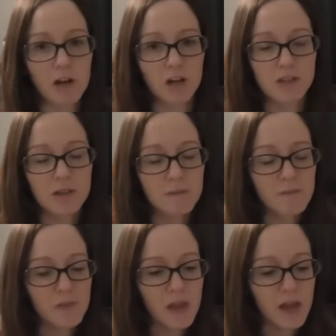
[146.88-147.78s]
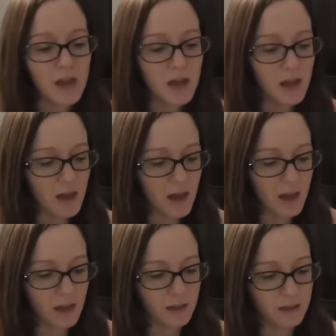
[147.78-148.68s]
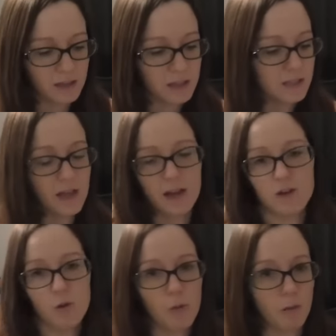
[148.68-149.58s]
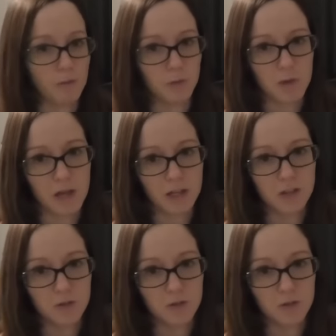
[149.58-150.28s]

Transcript: I nurse him, and he's had no problems with that.